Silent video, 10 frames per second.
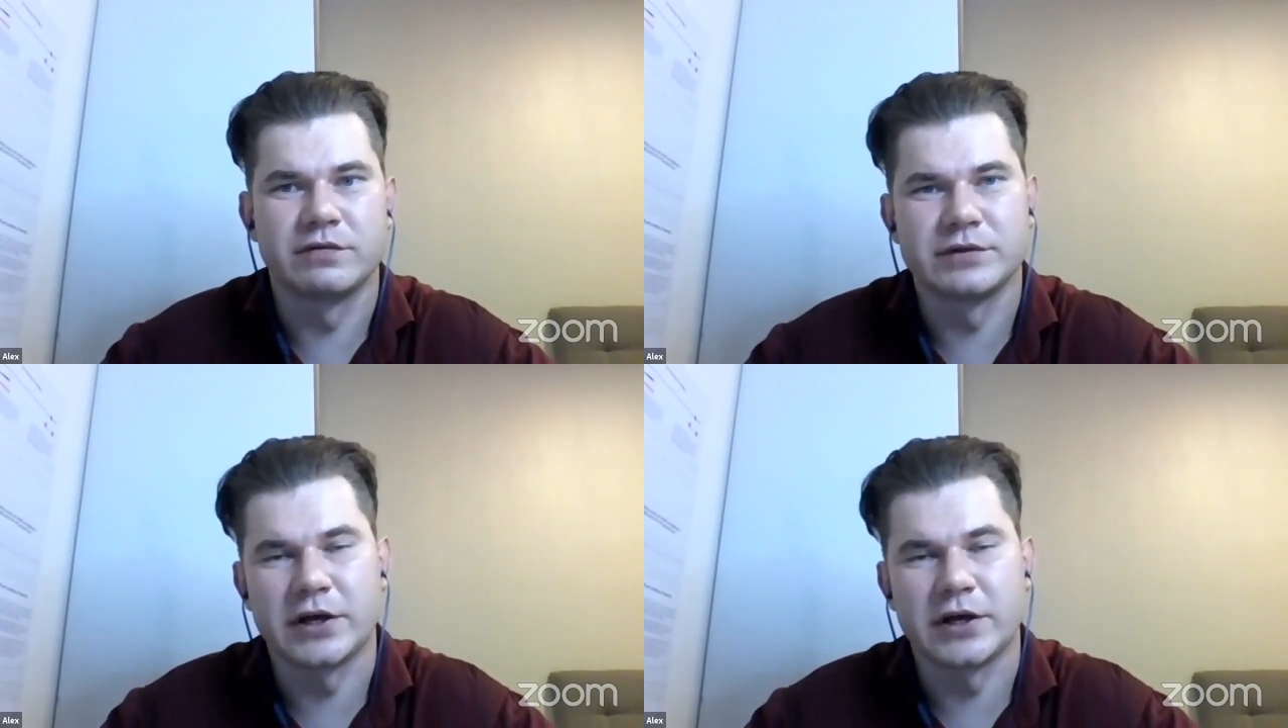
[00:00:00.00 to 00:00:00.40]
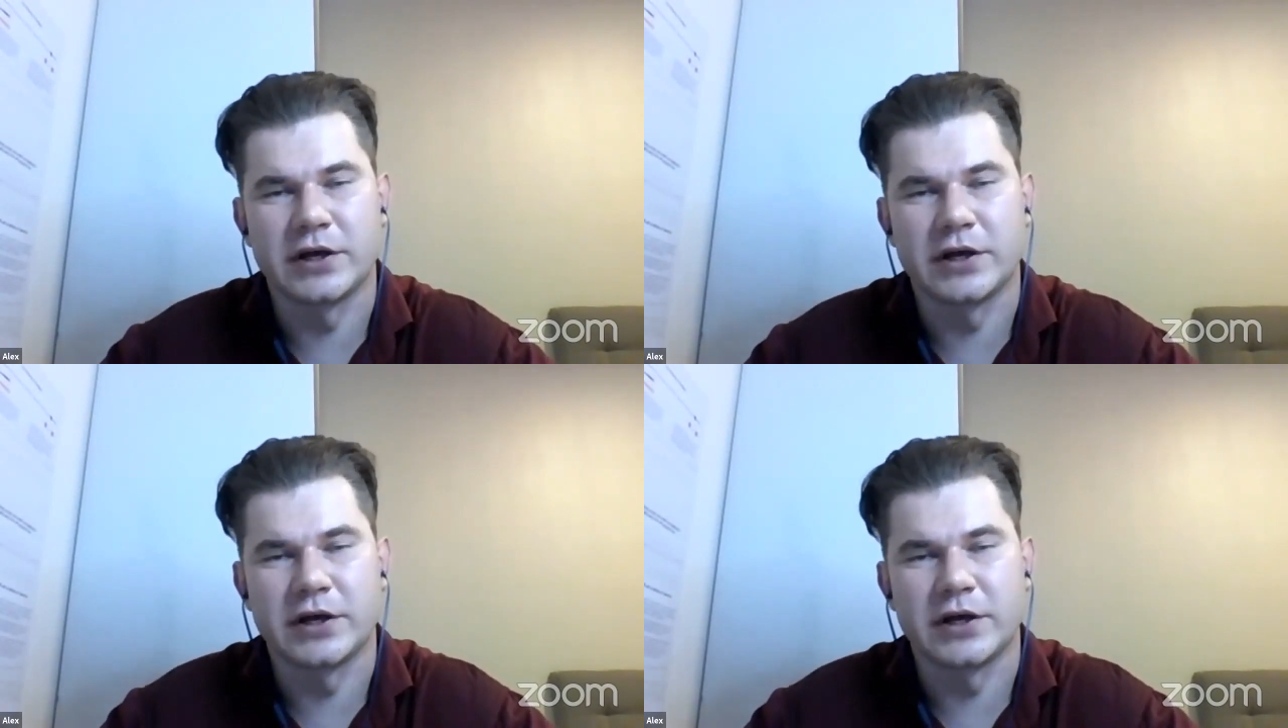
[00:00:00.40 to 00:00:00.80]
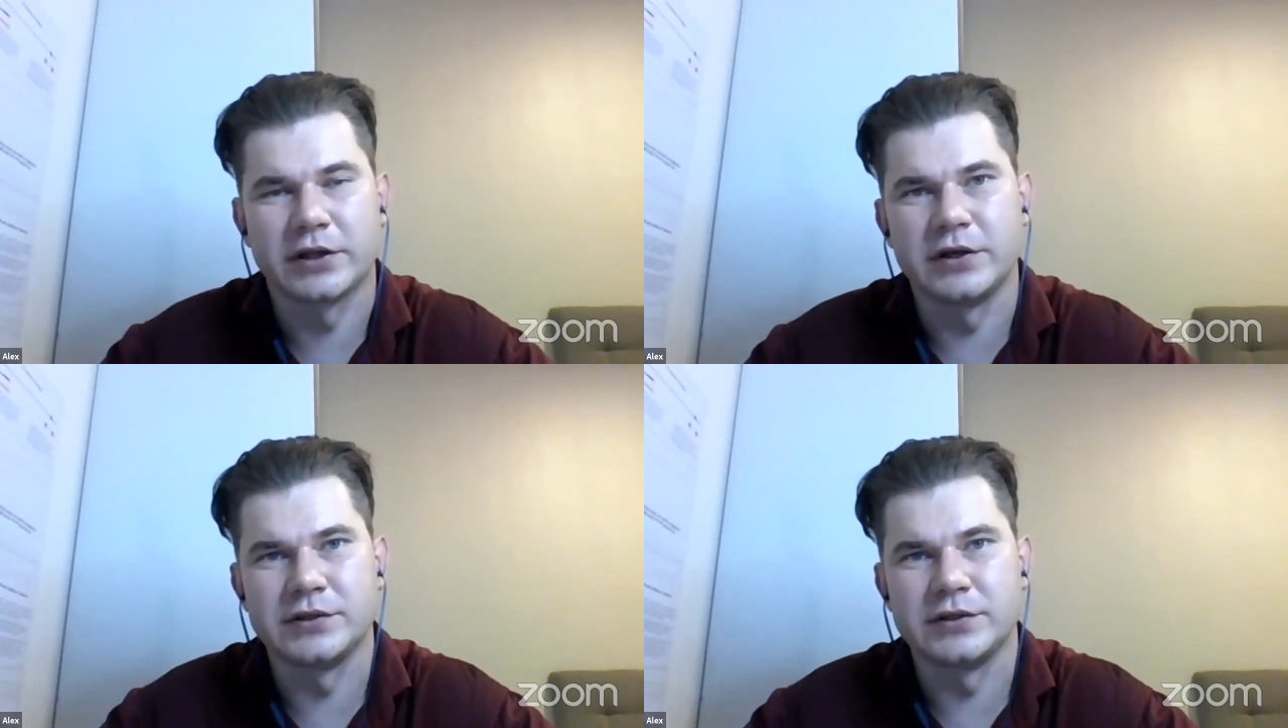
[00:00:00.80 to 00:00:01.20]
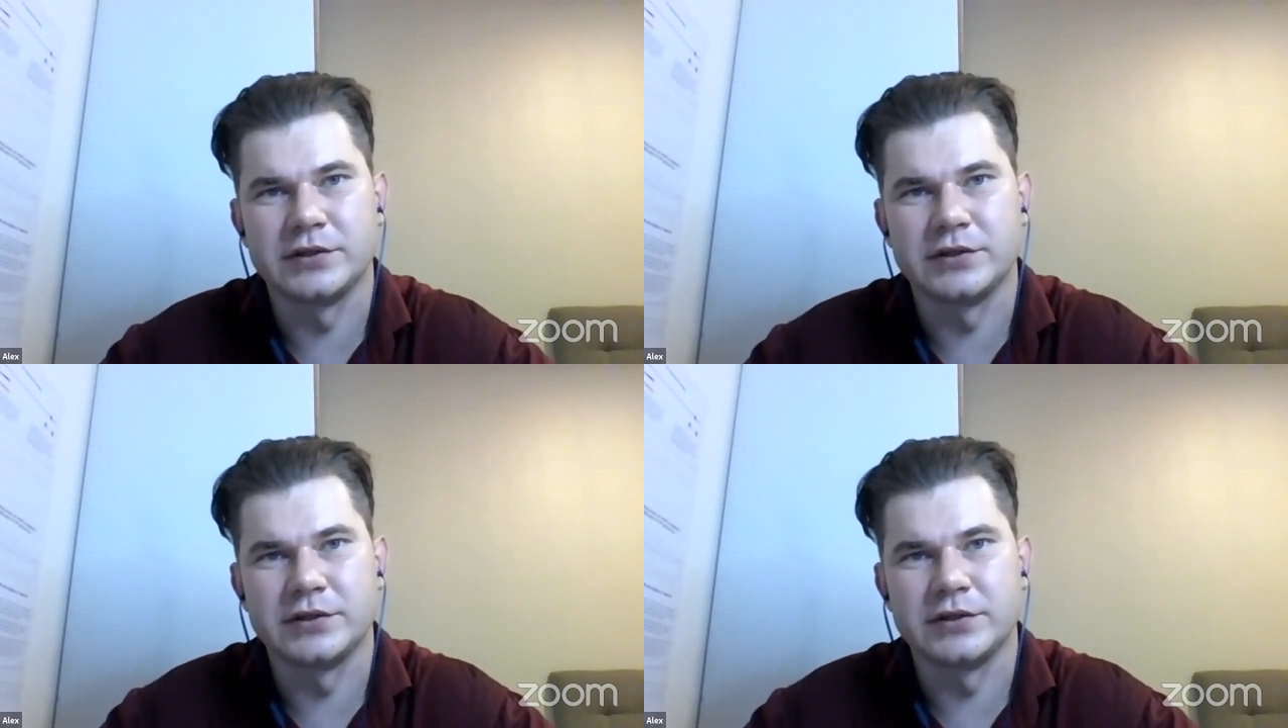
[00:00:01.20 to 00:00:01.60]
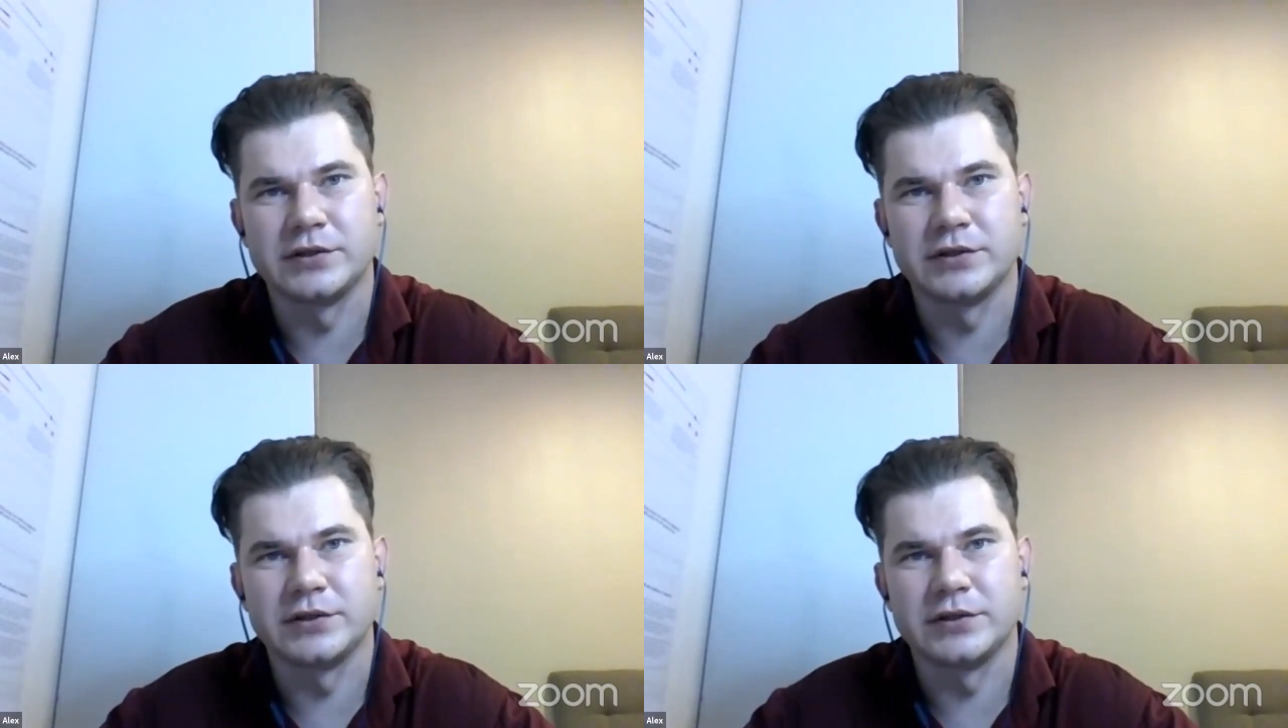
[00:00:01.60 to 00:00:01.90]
It was not easy, right?